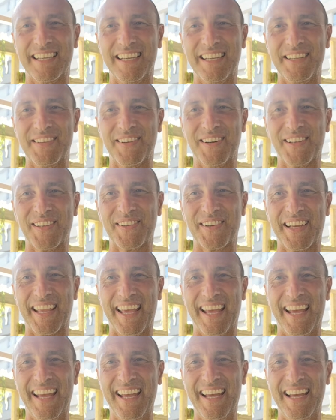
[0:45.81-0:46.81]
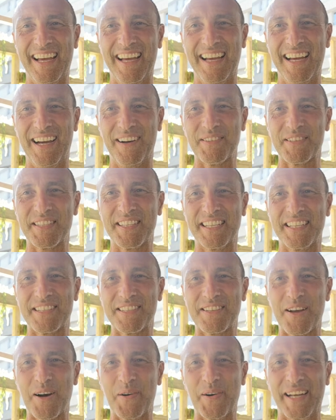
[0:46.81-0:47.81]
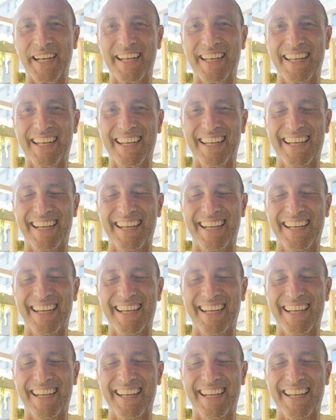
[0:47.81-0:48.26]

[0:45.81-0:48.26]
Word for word: Are you all okay? How's things going?